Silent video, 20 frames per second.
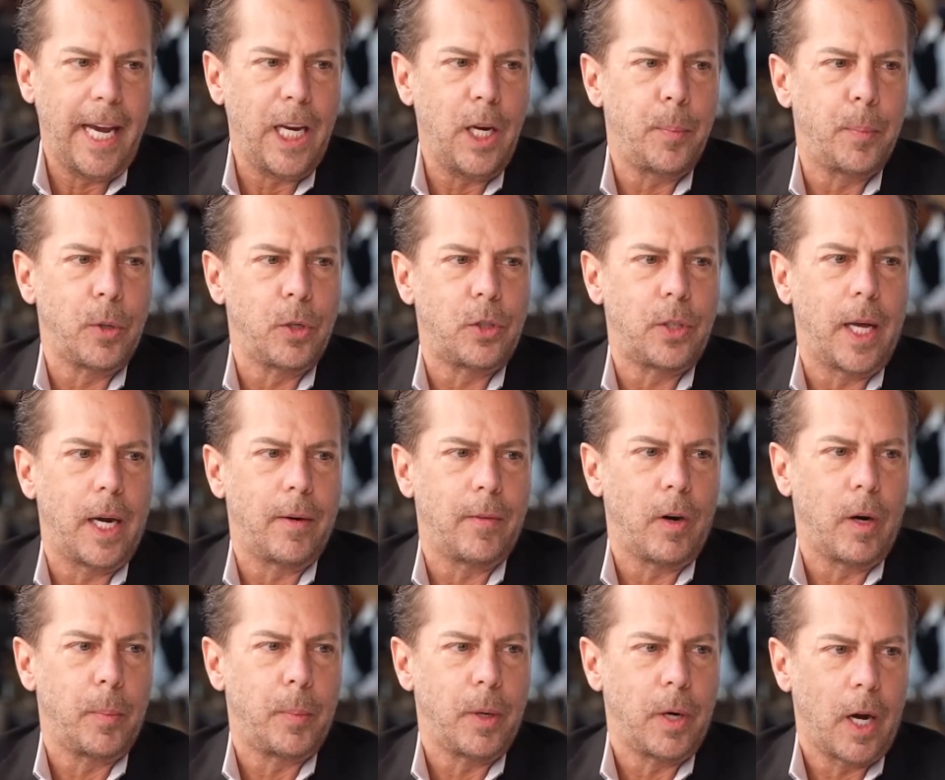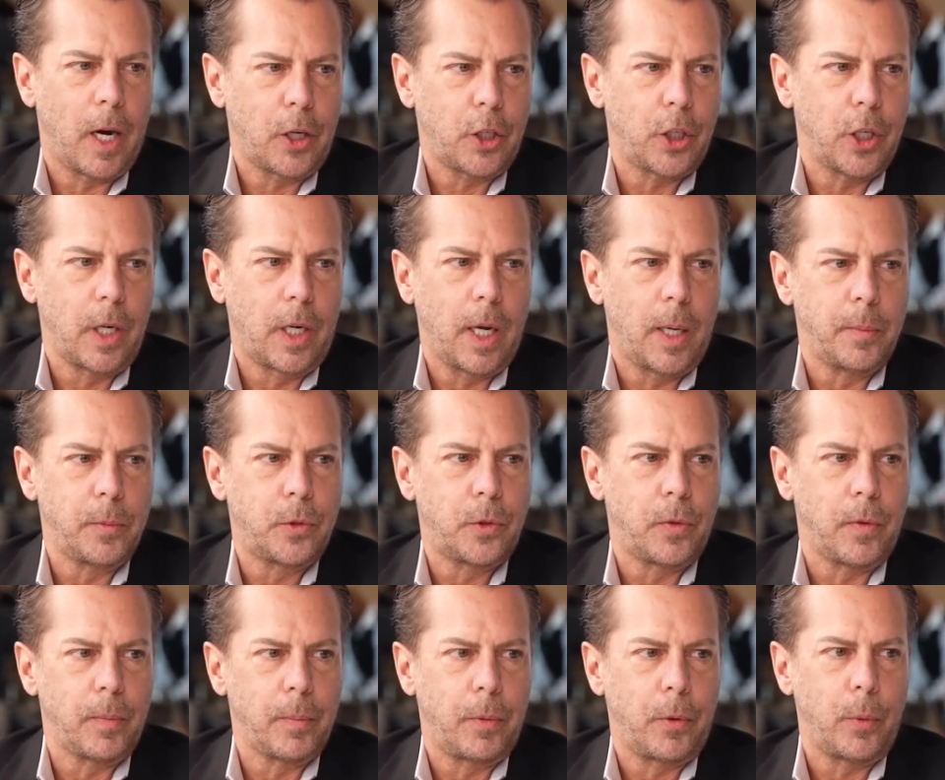80% of our production comes
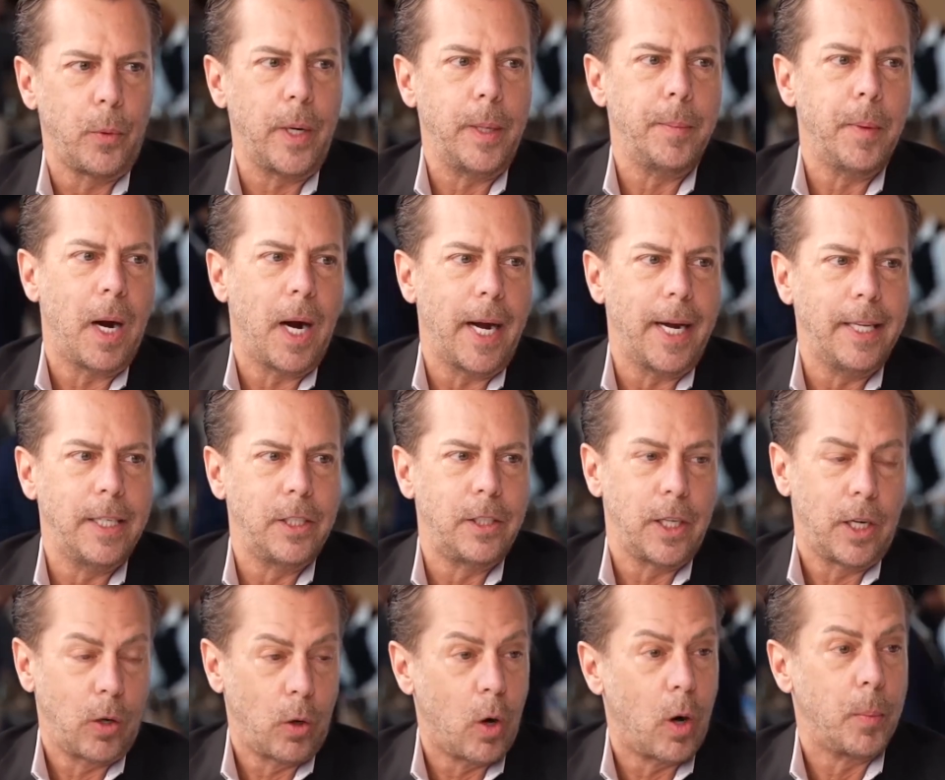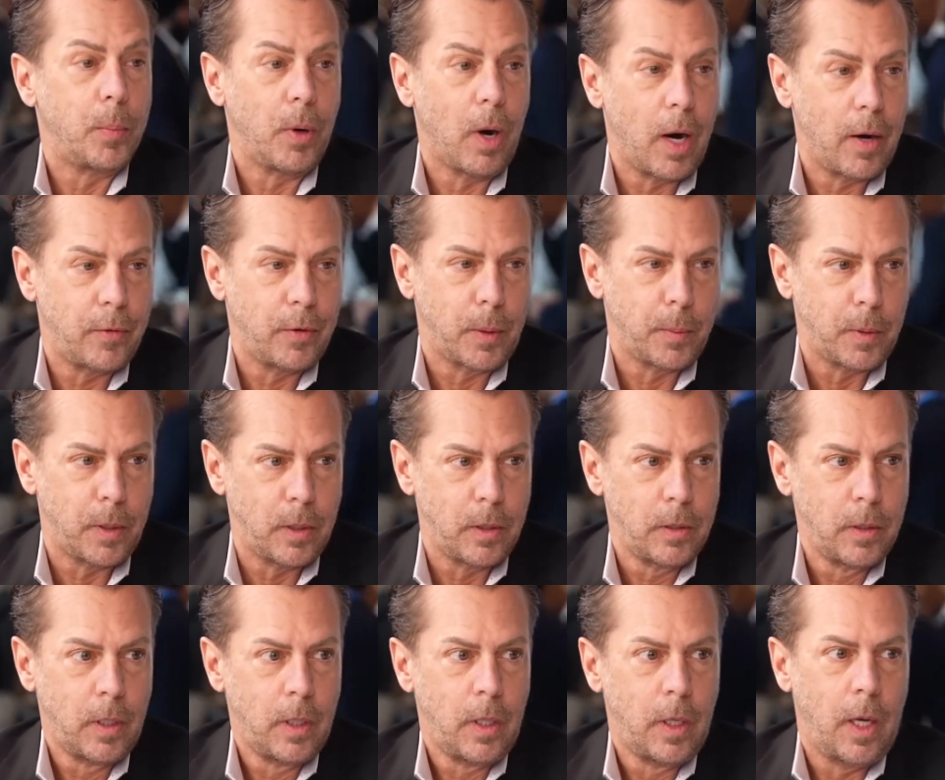from 3 mines that are all profitable.
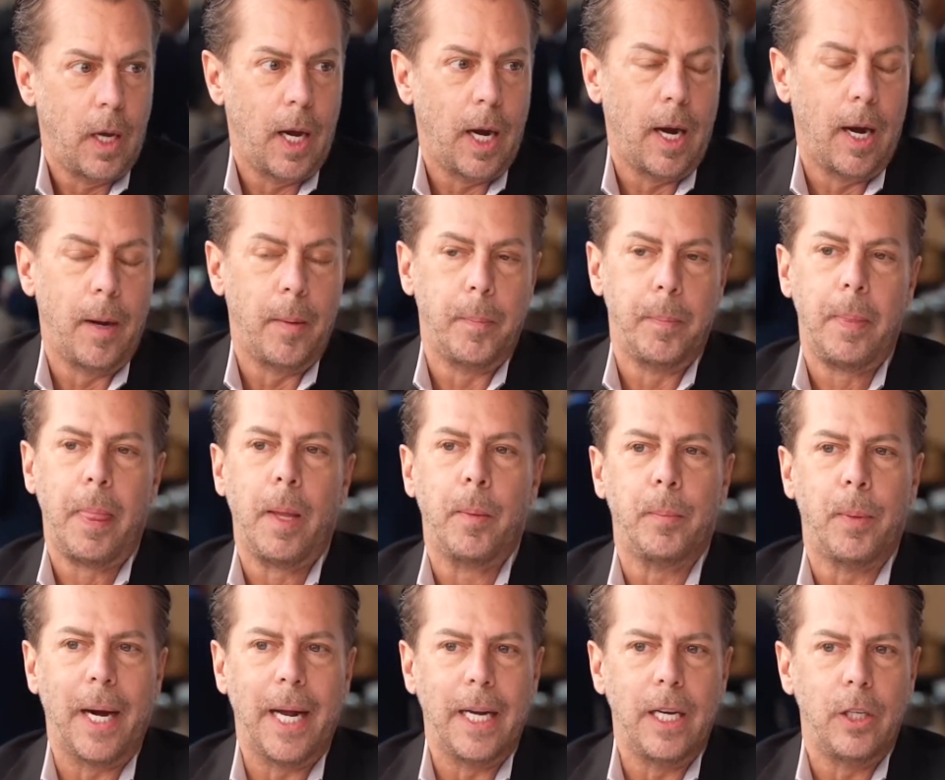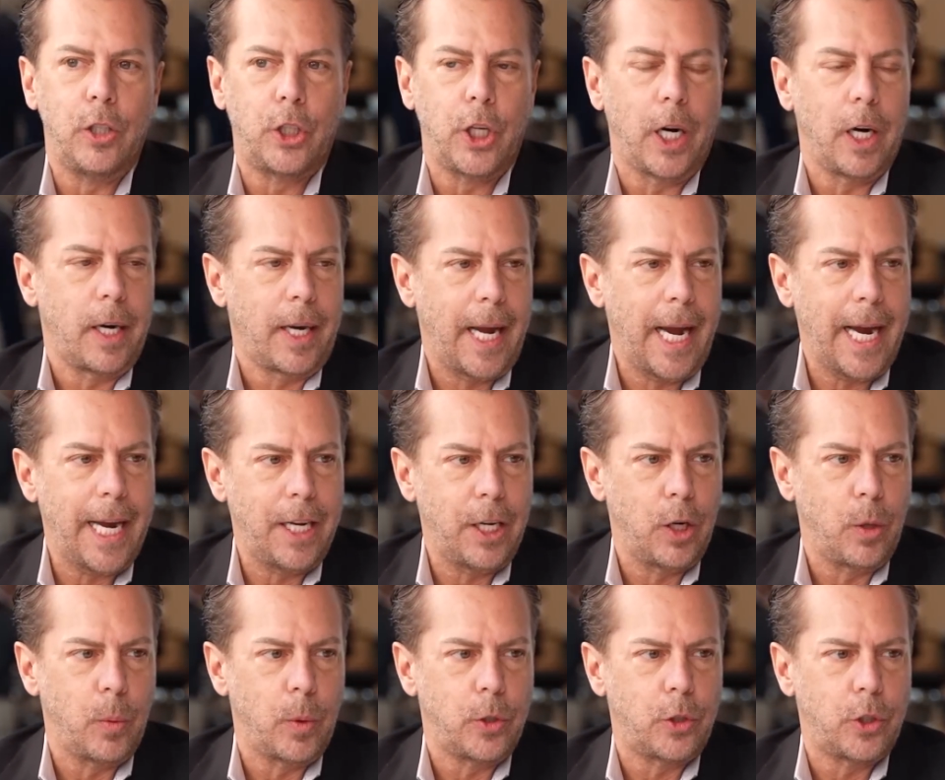But Jerritt
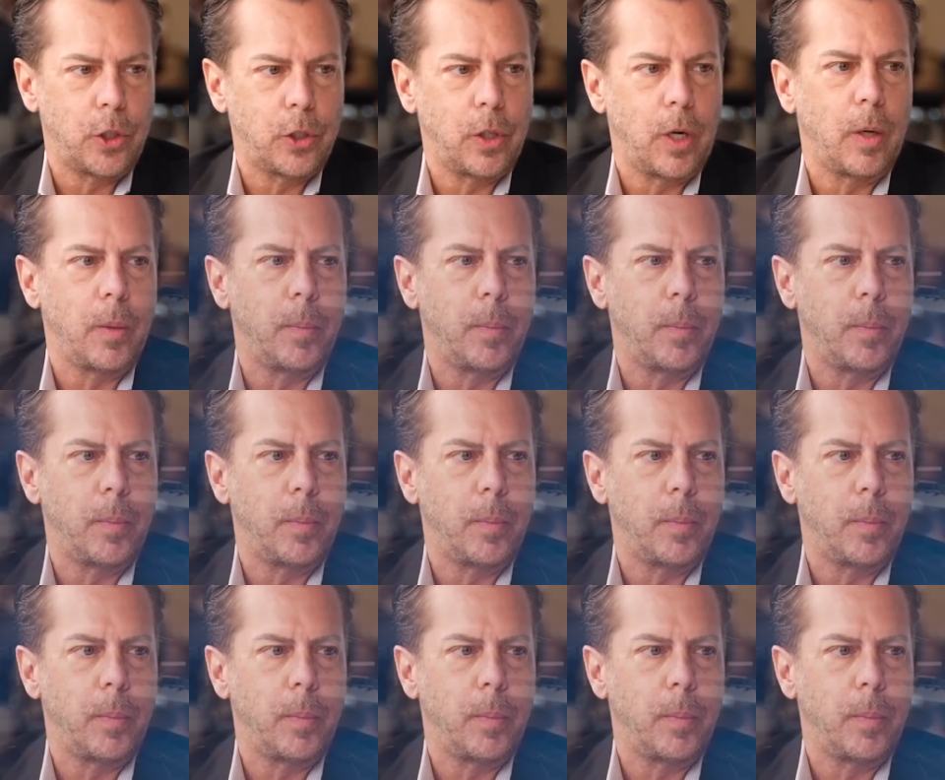Canyon, which is